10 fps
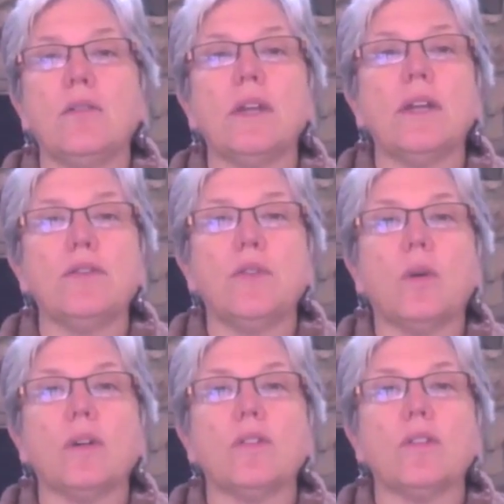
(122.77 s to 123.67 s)
it
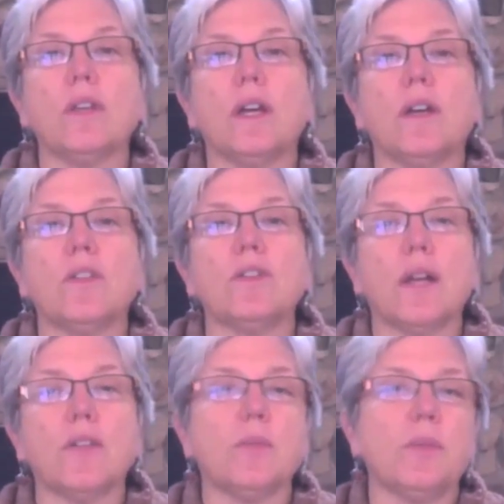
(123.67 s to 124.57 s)
reinforced
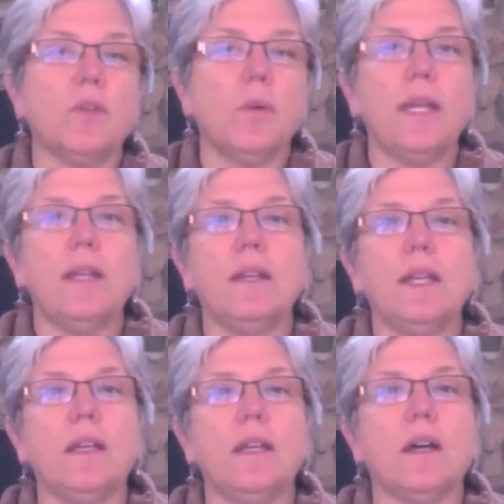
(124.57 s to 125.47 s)
trust between
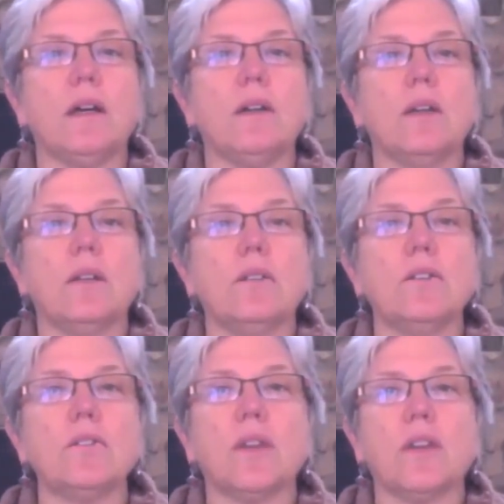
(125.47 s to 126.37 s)
the
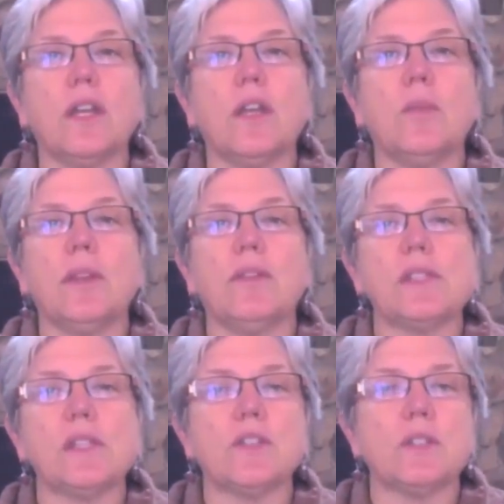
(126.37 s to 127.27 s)
nursing team and the
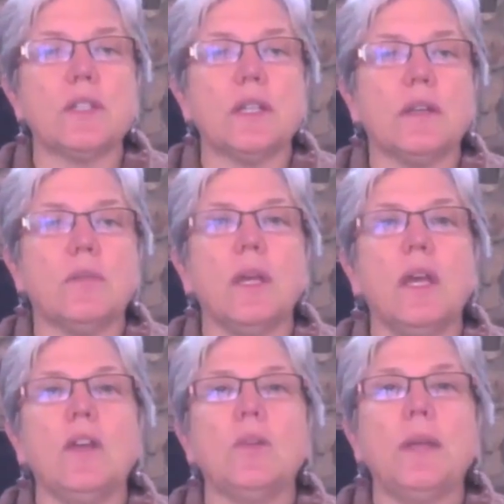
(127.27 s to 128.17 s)
physician team
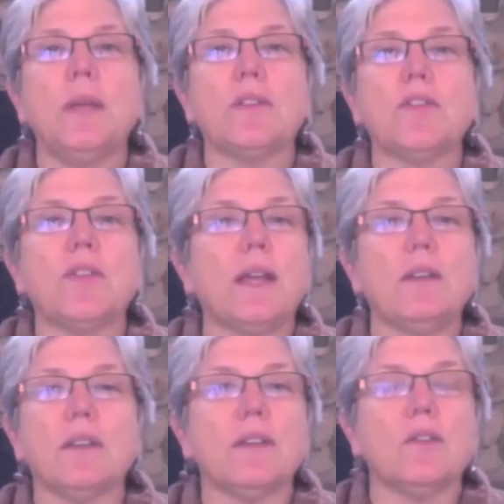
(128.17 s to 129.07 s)
to be able to say,
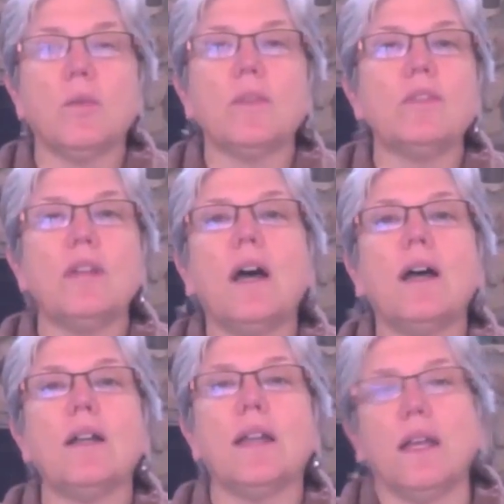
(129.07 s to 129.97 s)
look, this was
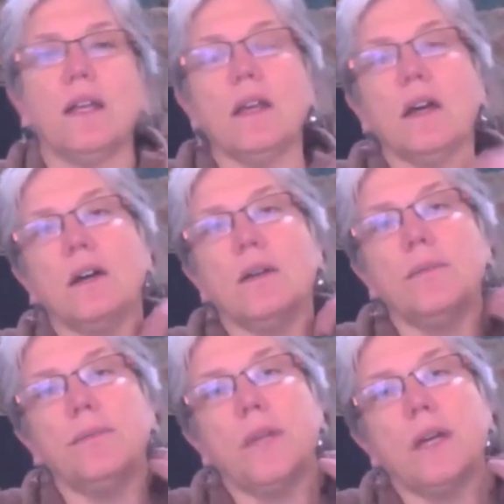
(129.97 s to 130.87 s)
not a
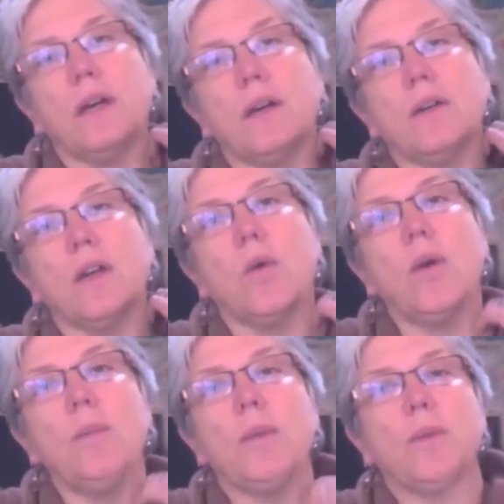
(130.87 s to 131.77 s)

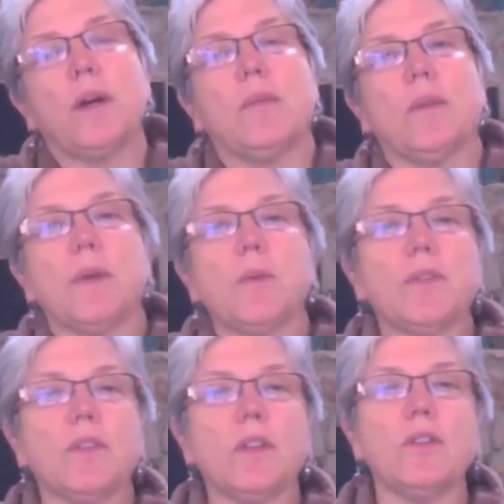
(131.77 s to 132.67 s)
equipment problem, it
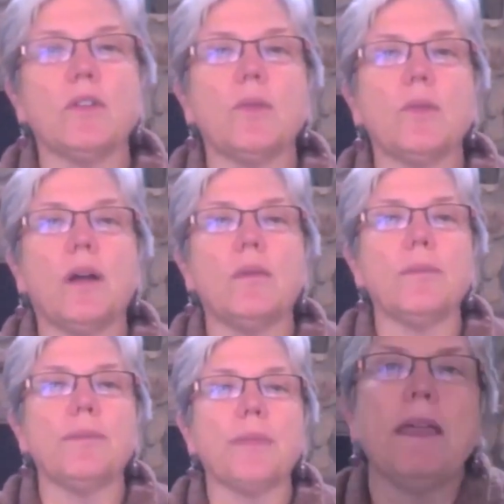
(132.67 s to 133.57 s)
was a user problem.
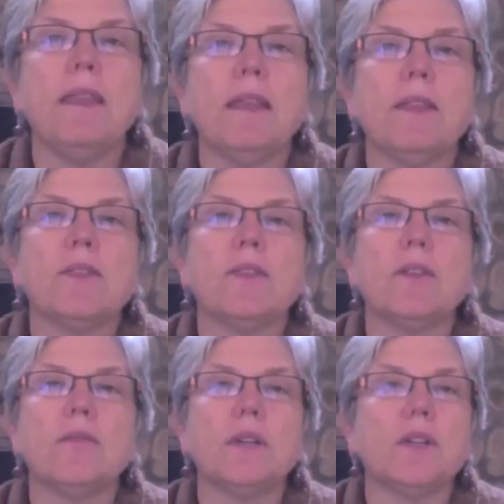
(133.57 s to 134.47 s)
I think this is a
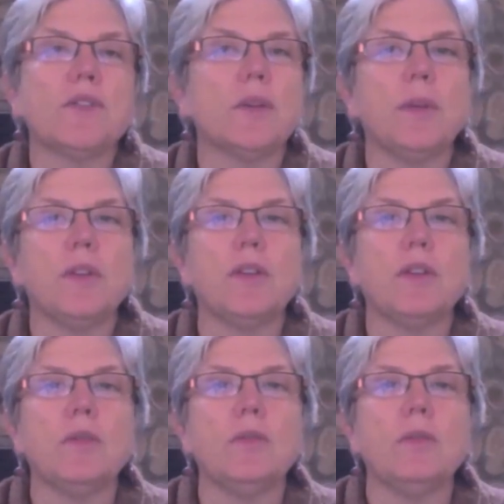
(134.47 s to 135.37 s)
real tribute
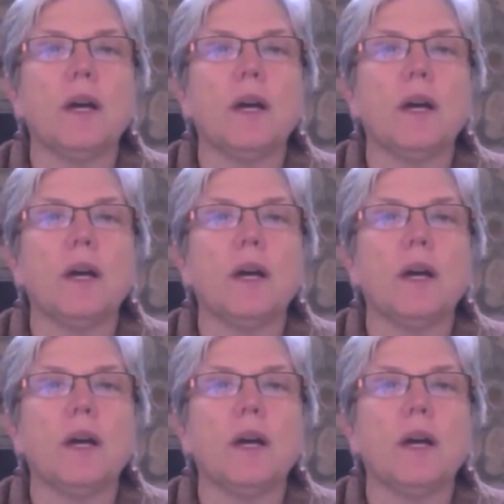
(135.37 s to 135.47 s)
to